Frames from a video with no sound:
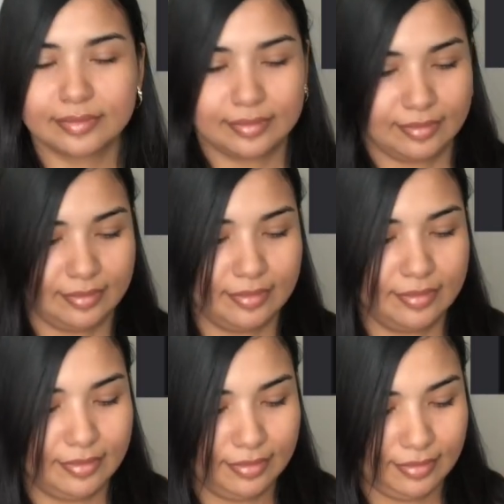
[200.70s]

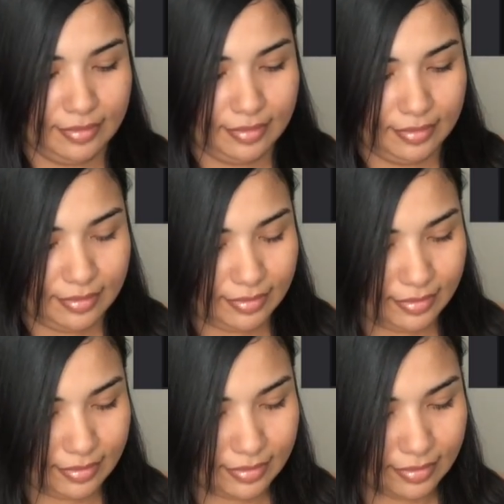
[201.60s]

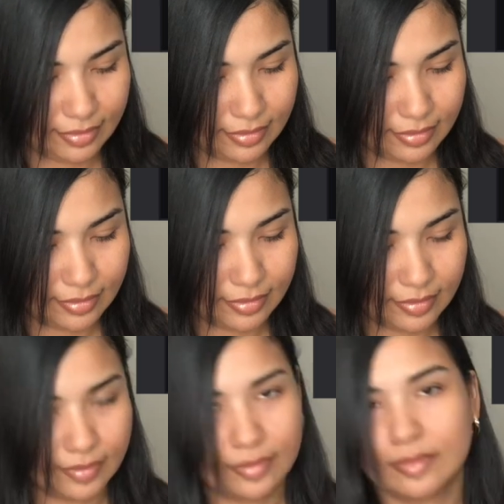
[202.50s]

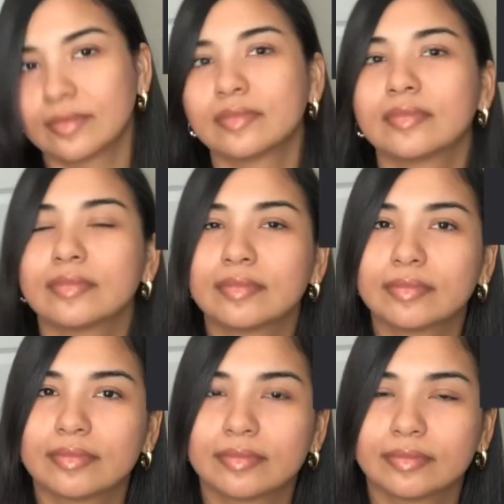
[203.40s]

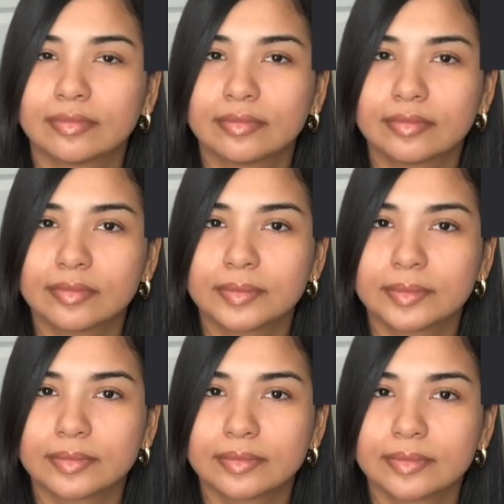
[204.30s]

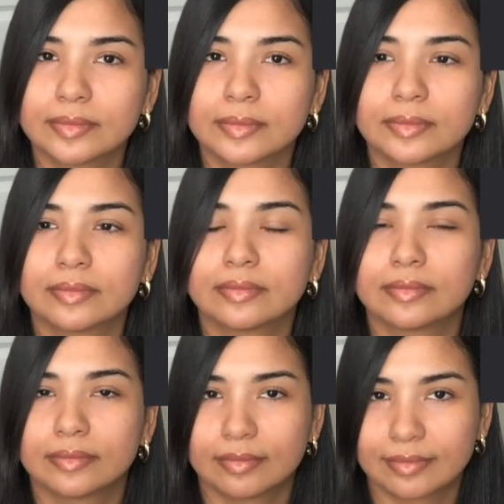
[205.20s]

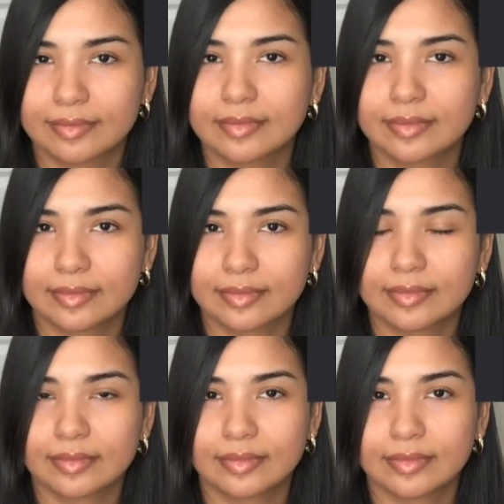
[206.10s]

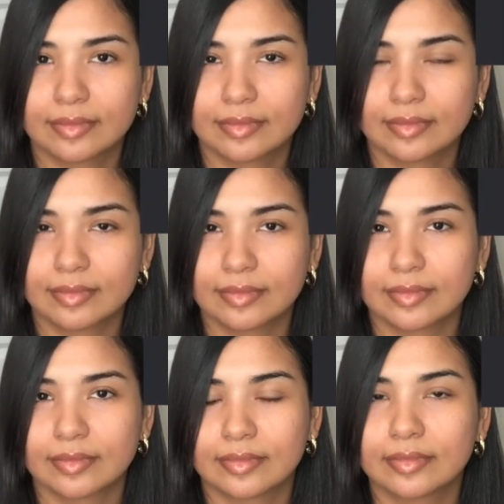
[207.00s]

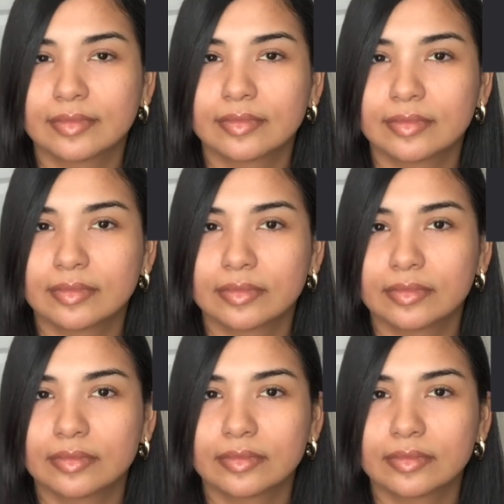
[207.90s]
No words are spoken by the person on screen.